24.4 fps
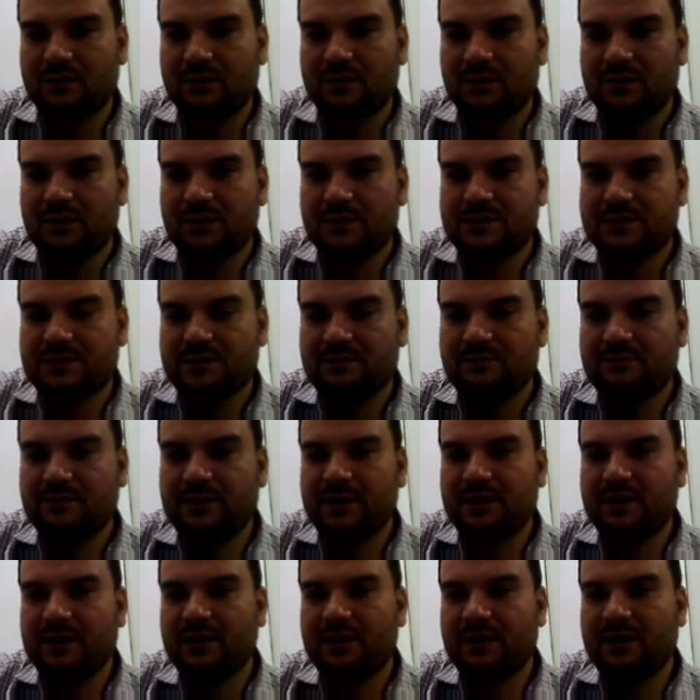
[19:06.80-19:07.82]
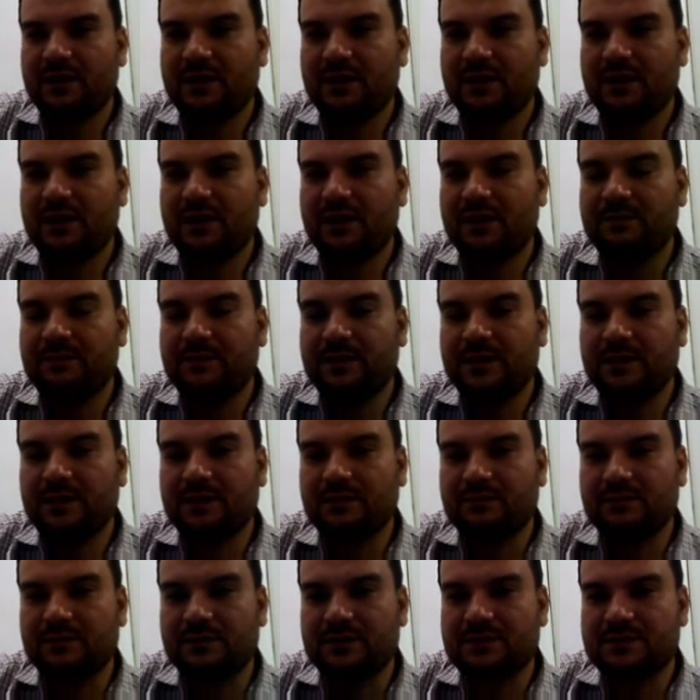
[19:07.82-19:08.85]
Some big and big
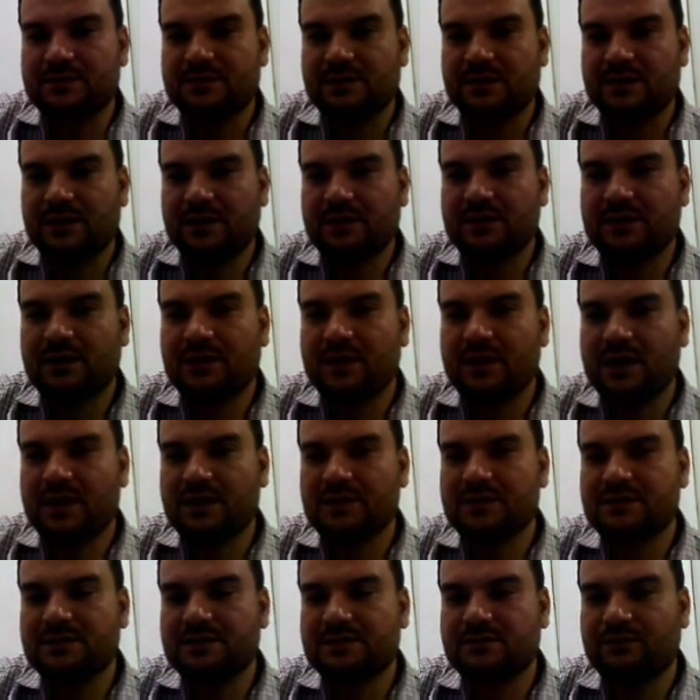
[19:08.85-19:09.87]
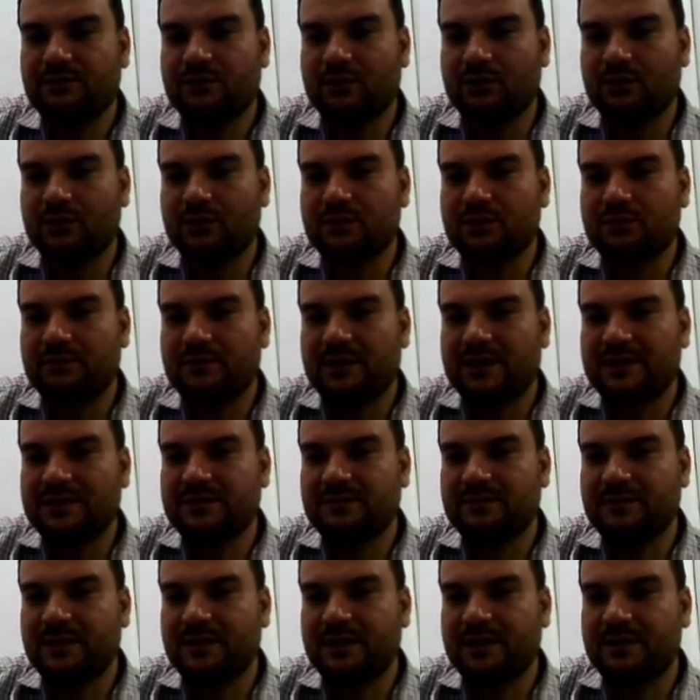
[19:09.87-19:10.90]
numbers. In the class 4
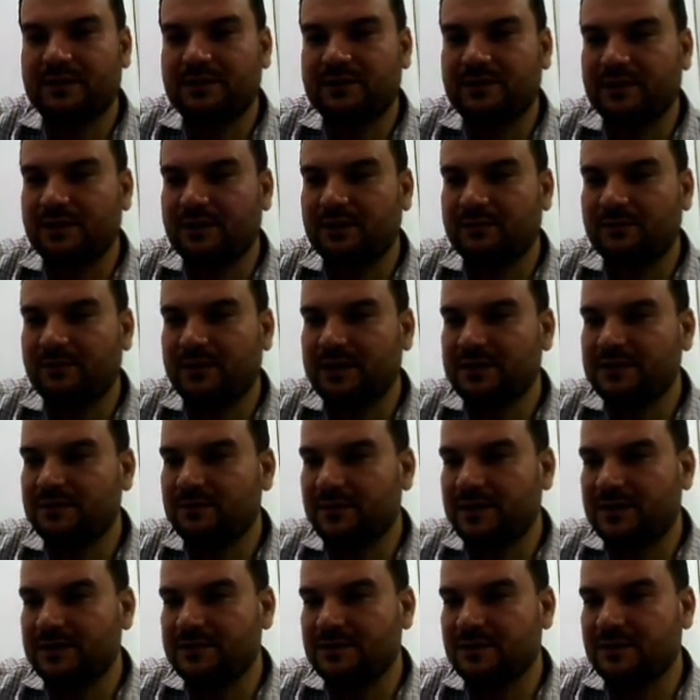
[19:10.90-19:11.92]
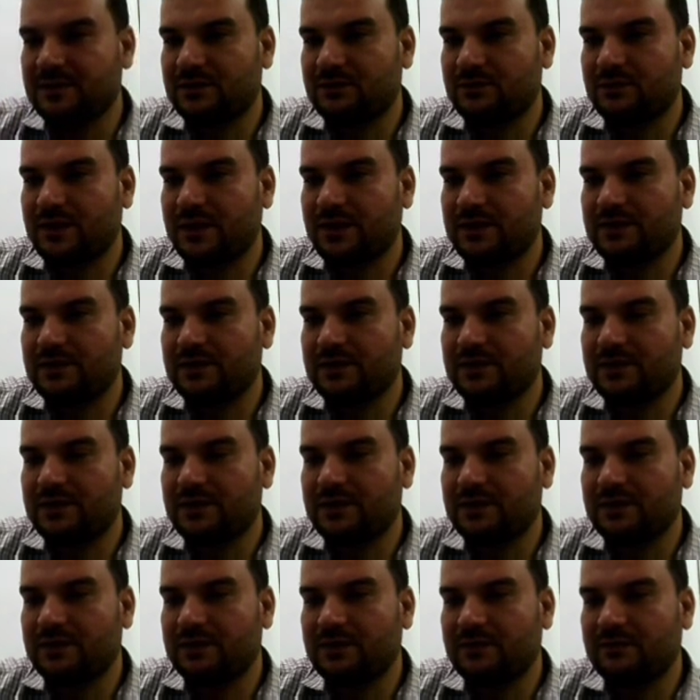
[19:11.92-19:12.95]
mathematics you have heard
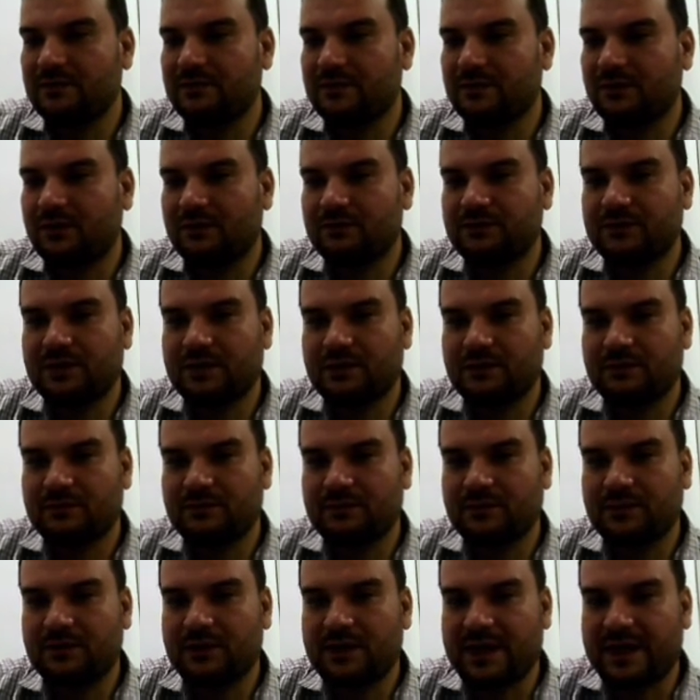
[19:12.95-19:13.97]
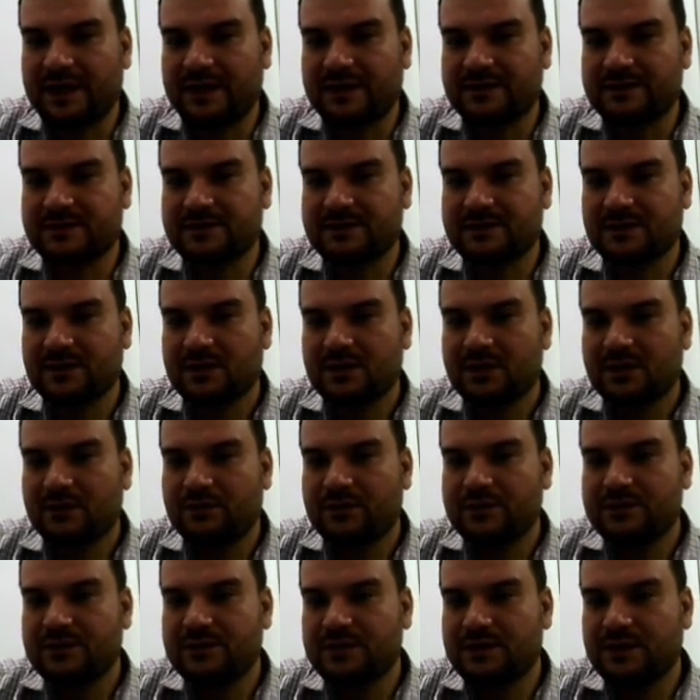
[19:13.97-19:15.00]
a number of the number lakhs,
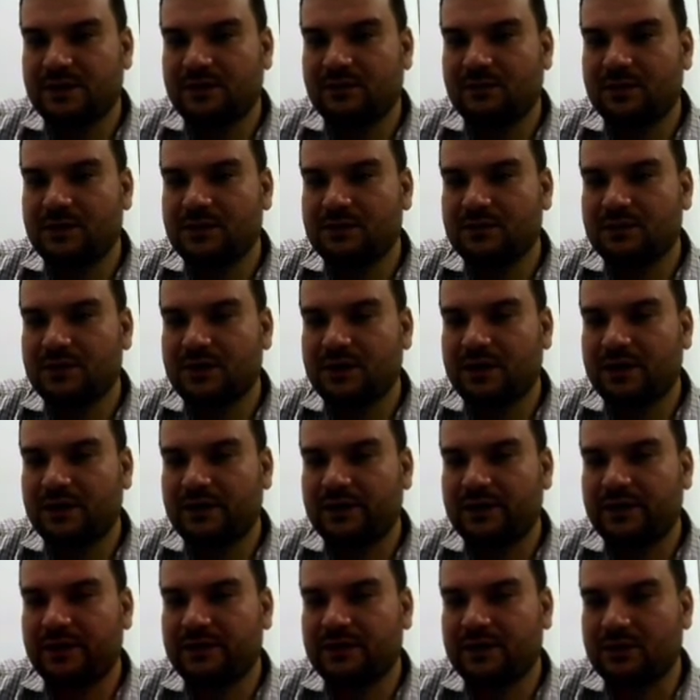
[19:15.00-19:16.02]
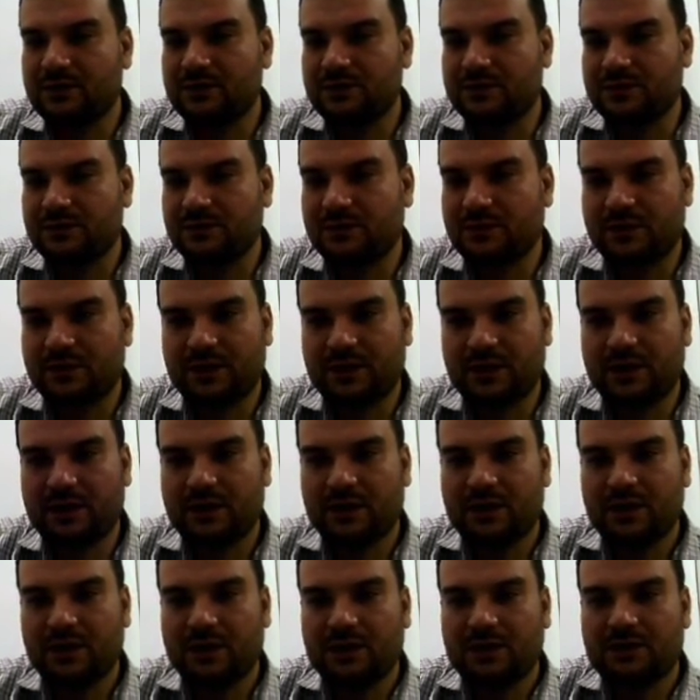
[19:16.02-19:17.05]
which is equal to the 100,000. Okay,
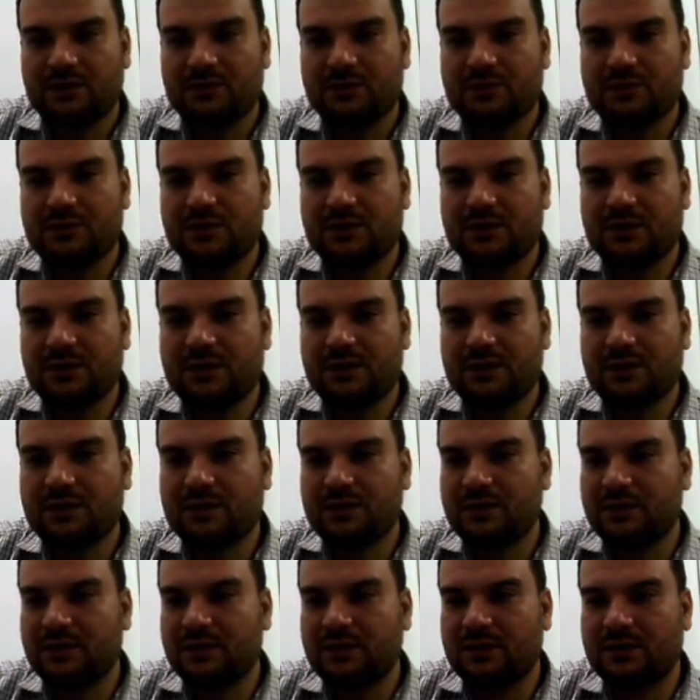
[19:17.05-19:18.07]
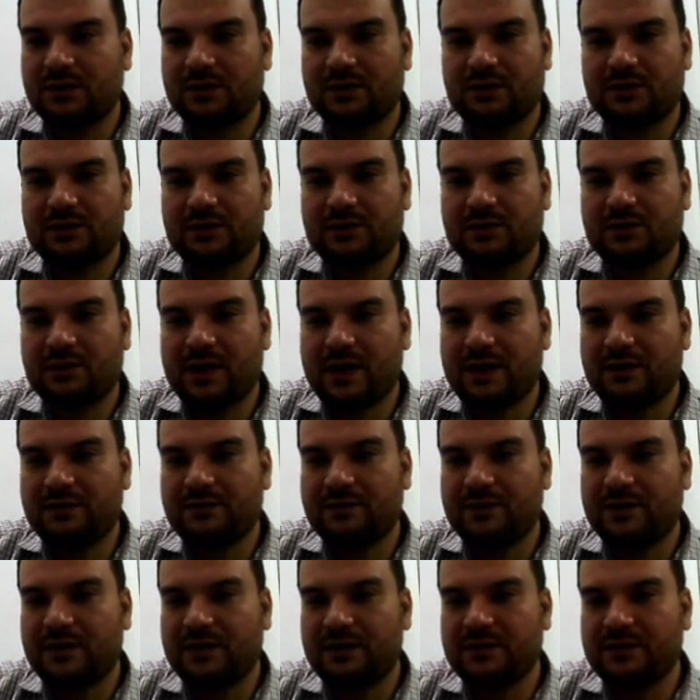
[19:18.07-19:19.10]
you had
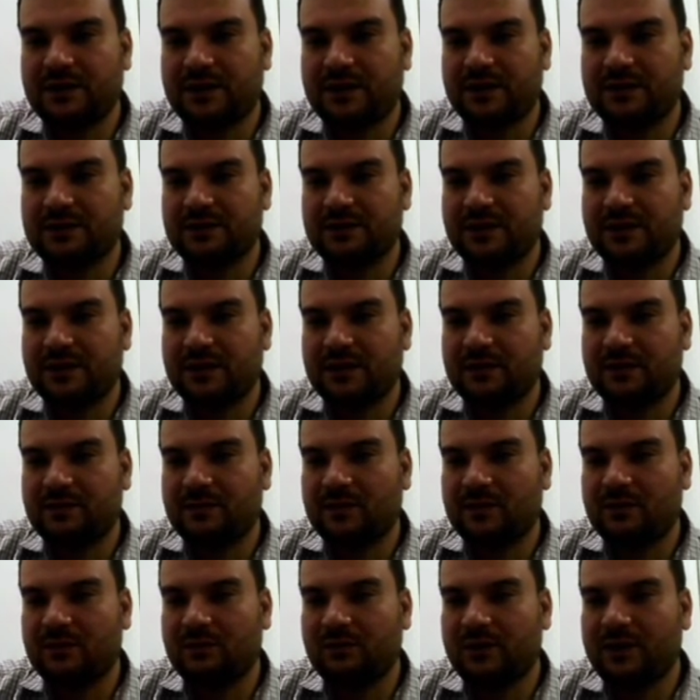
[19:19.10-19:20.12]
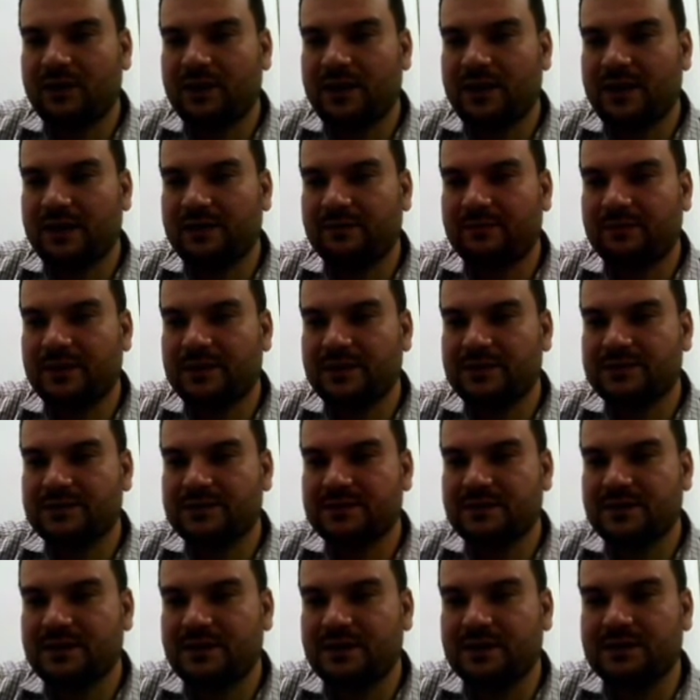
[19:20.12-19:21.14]
read that there are about 1 lakh
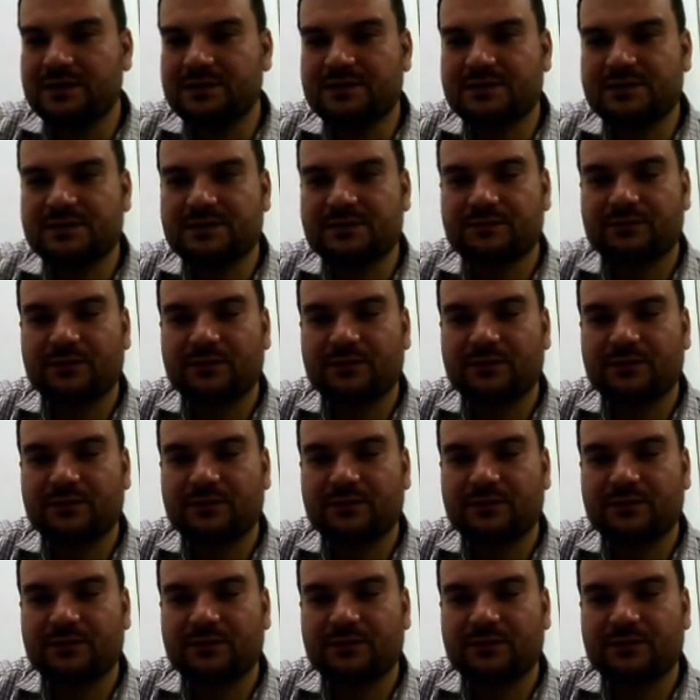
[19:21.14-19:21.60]
bricks mills